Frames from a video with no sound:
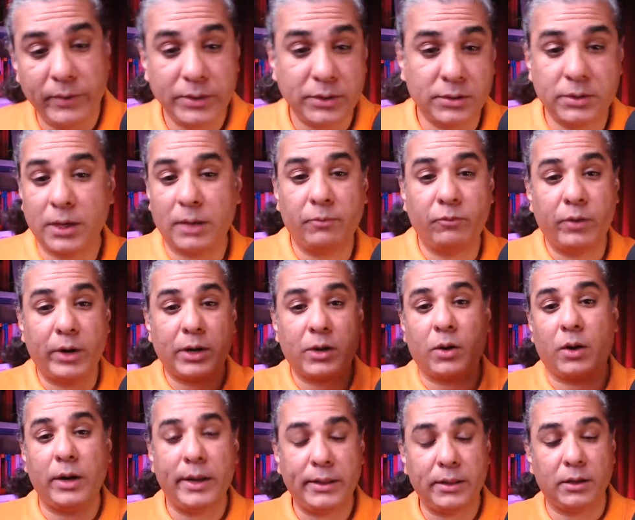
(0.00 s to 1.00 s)
which some were
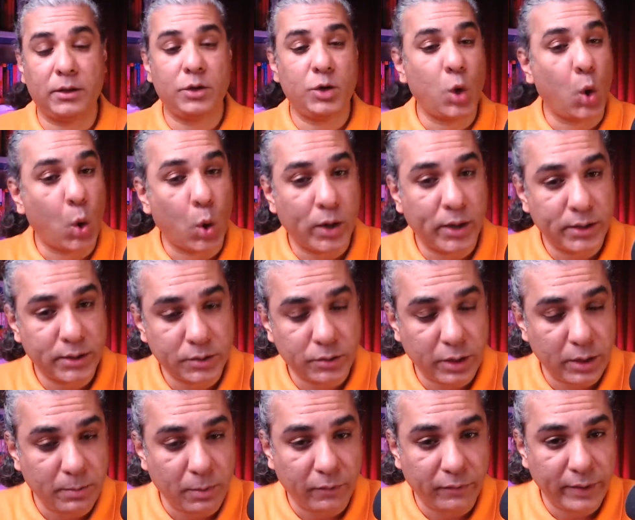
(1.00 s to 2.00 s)
calling the Nord
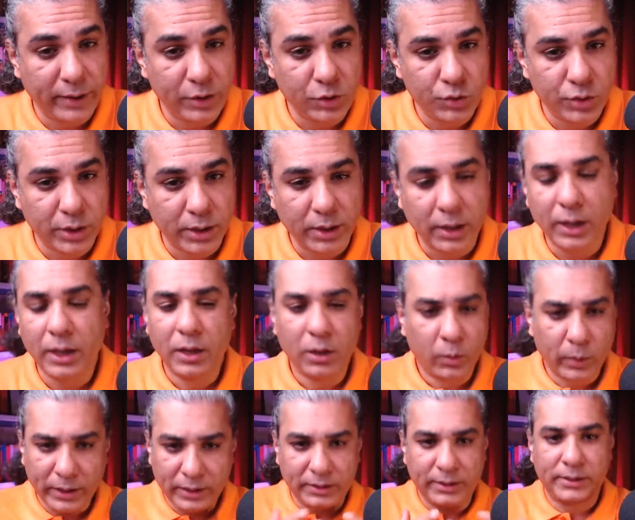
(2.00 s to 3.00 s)
Stream of Asia,
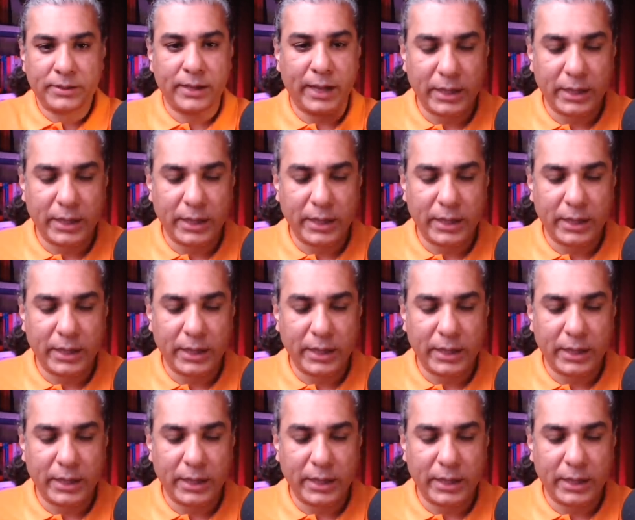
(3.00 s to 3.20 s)
well, this